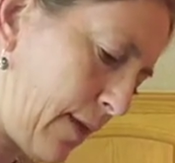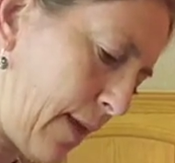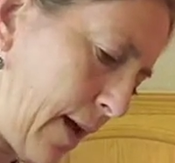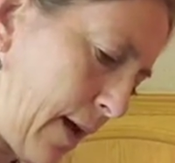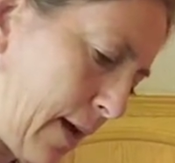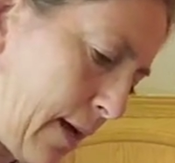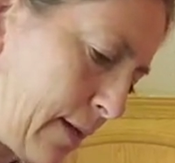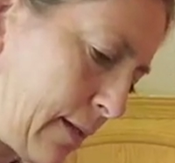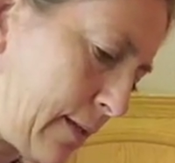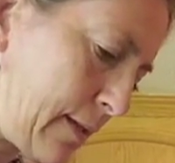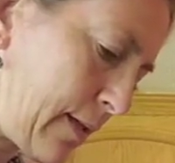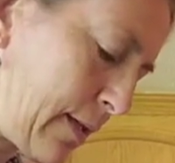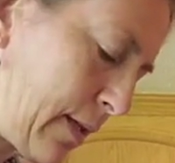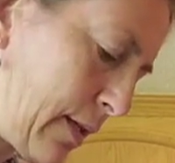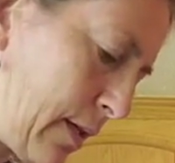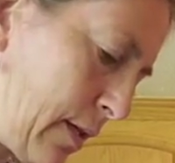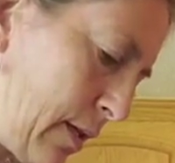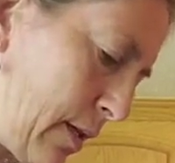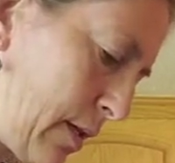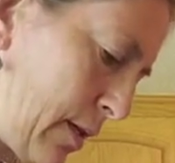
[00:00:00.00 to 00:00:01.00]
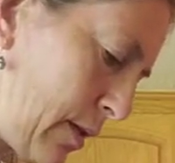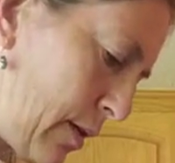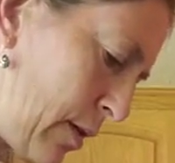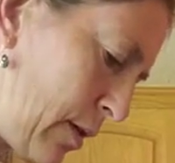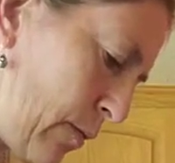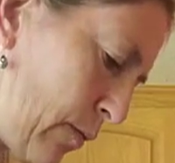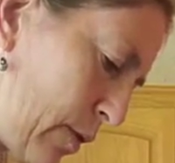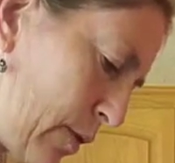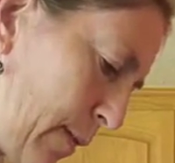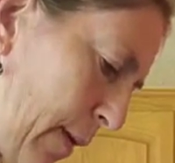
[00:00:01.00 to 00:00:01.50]
that
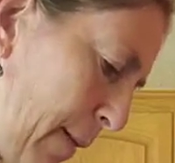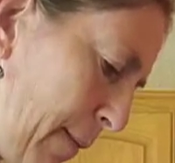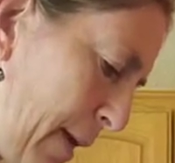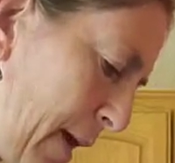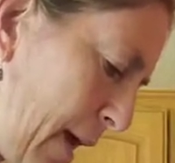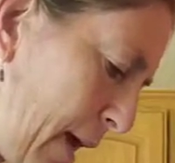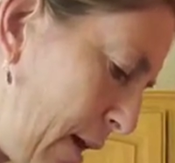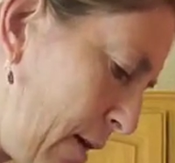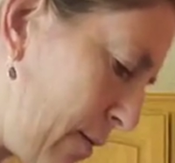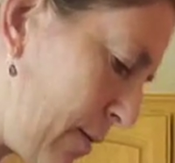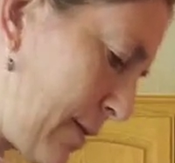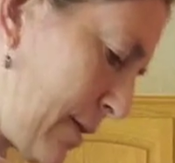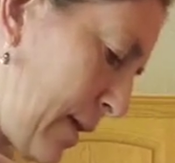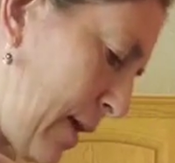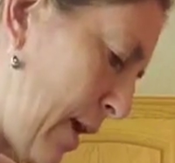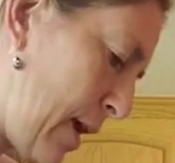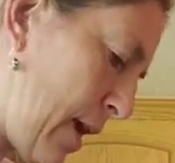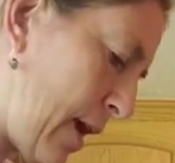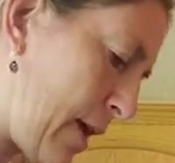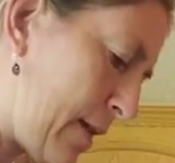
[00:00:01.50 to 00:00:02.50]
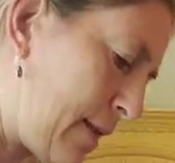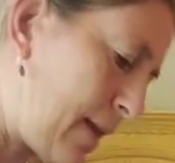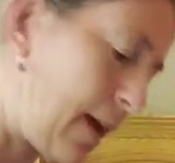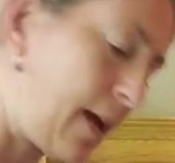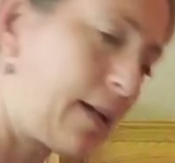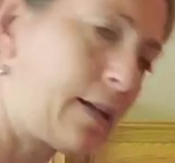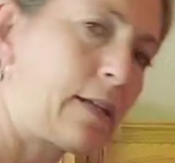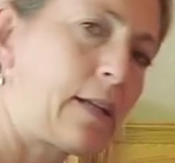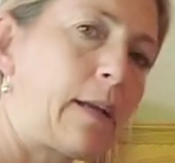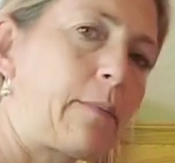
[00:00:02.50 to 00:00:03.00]
was by my house
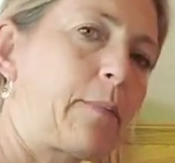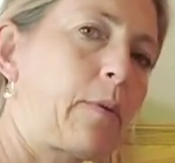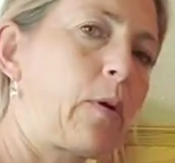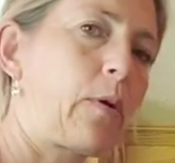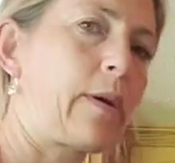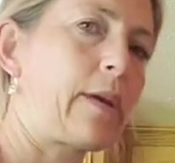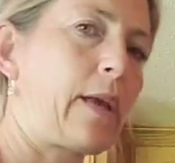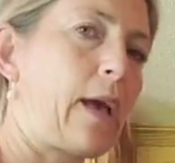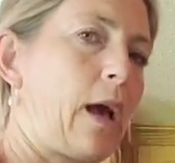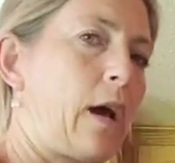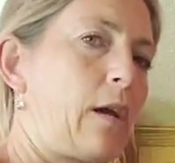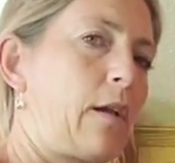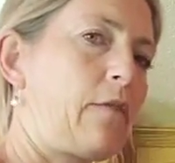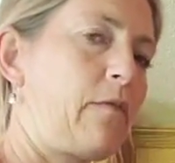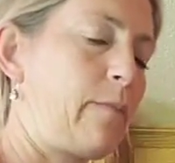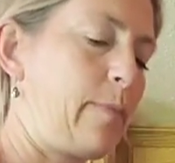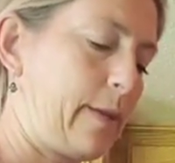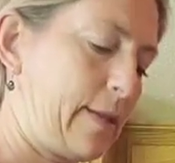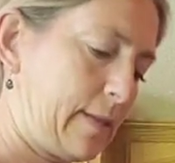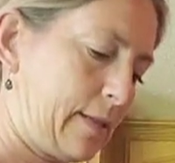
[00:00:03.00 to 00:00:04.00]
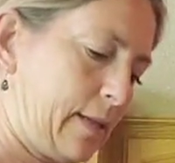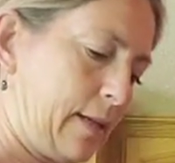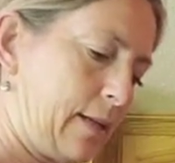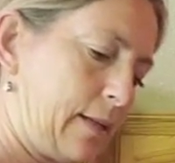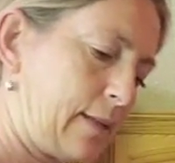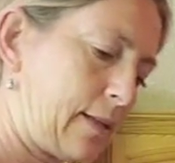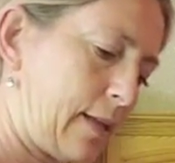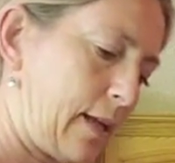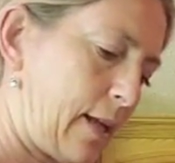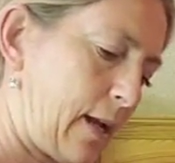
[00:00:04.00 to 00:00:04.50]
that ended up going out of
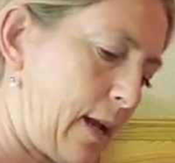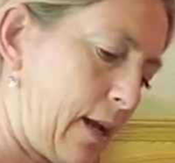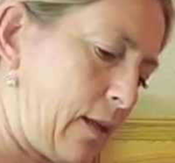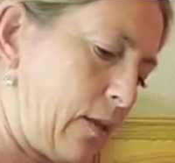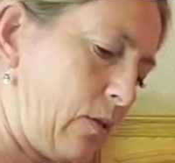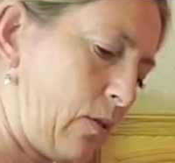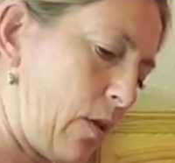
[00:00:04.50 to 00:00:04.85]
business and I